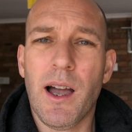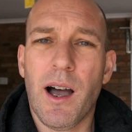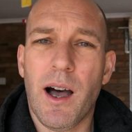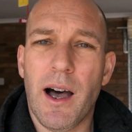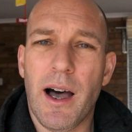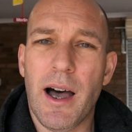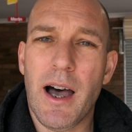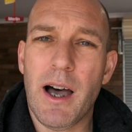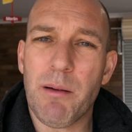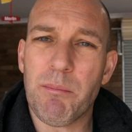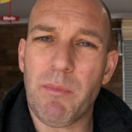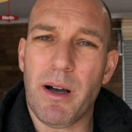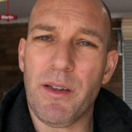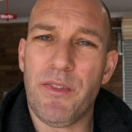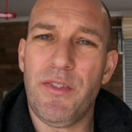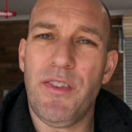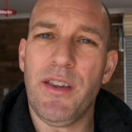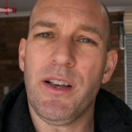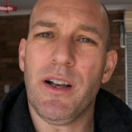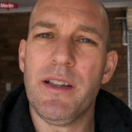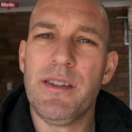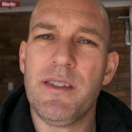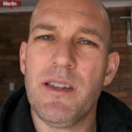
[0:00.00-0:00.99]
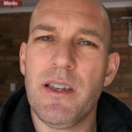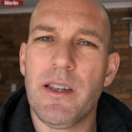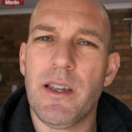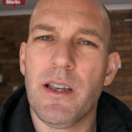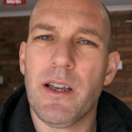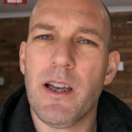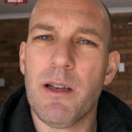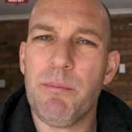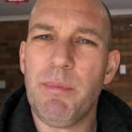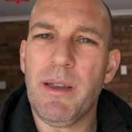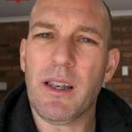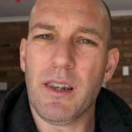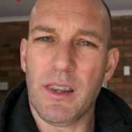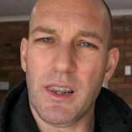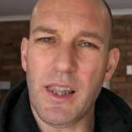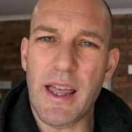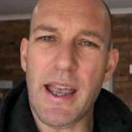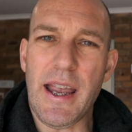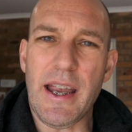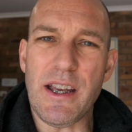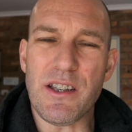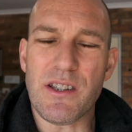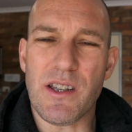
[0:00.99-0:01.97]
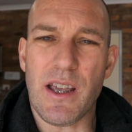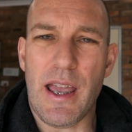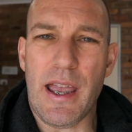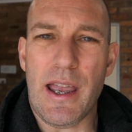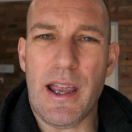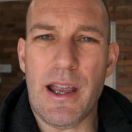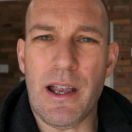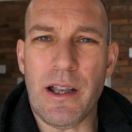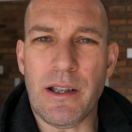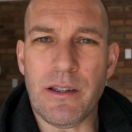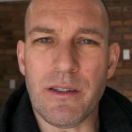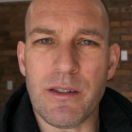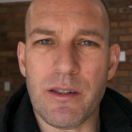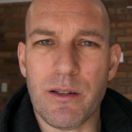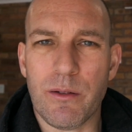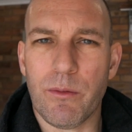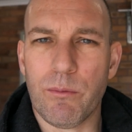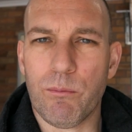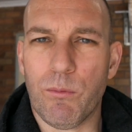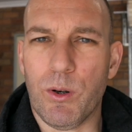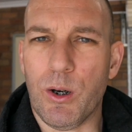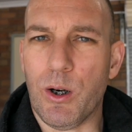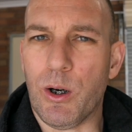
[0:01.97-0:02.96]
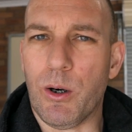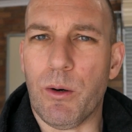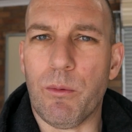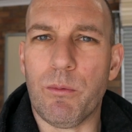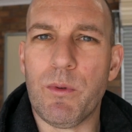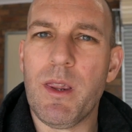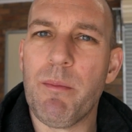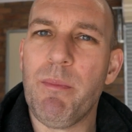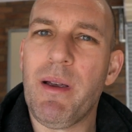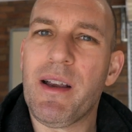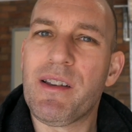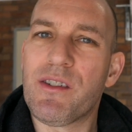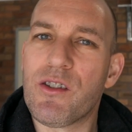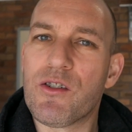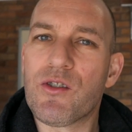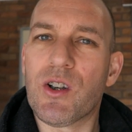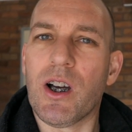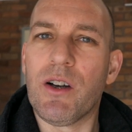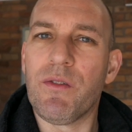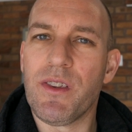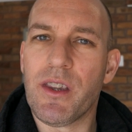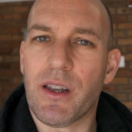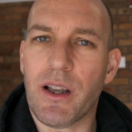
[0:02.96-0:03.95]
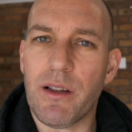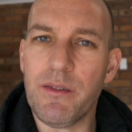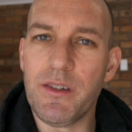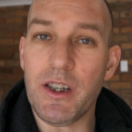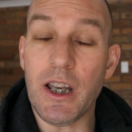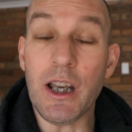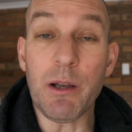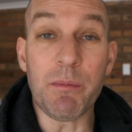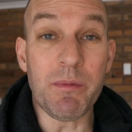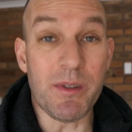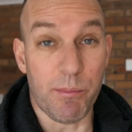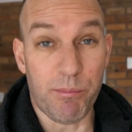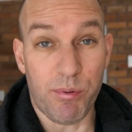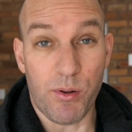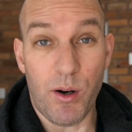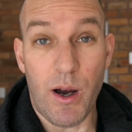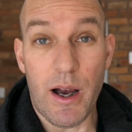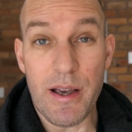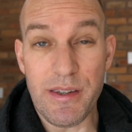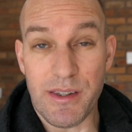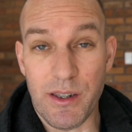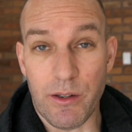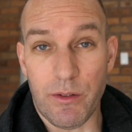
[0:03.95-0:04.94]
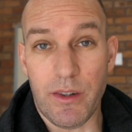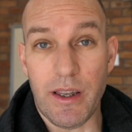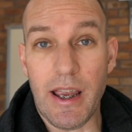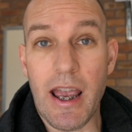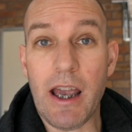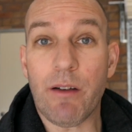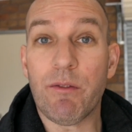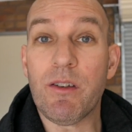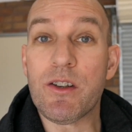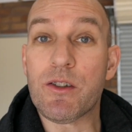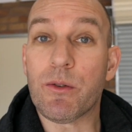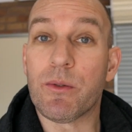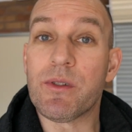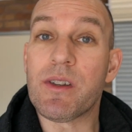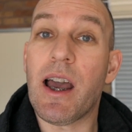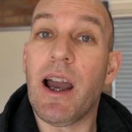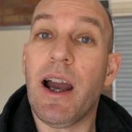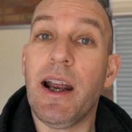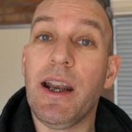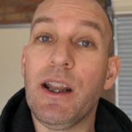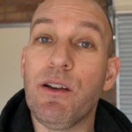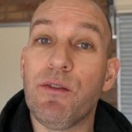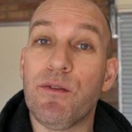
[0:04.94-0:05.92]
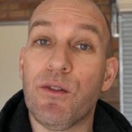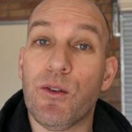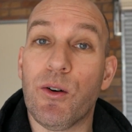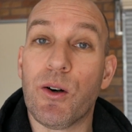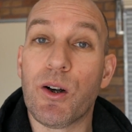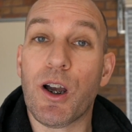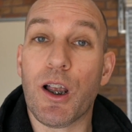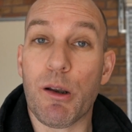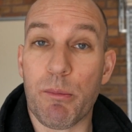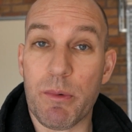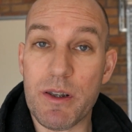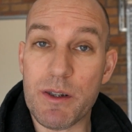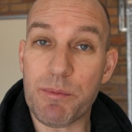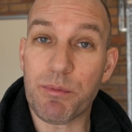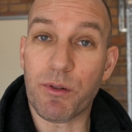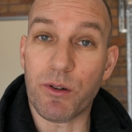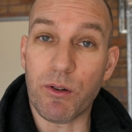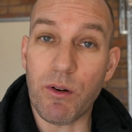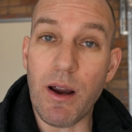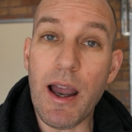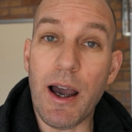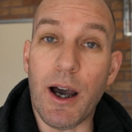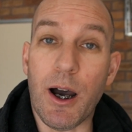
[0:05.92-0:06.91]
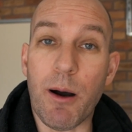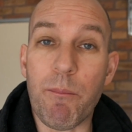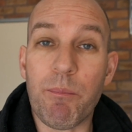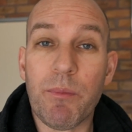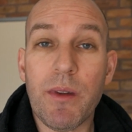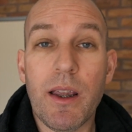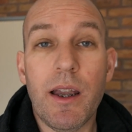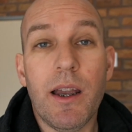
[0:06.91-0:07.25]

I think I did it a bit late, and well, with the mix of driving that I did, I'm surprised that the average was 84 kilometers per hour.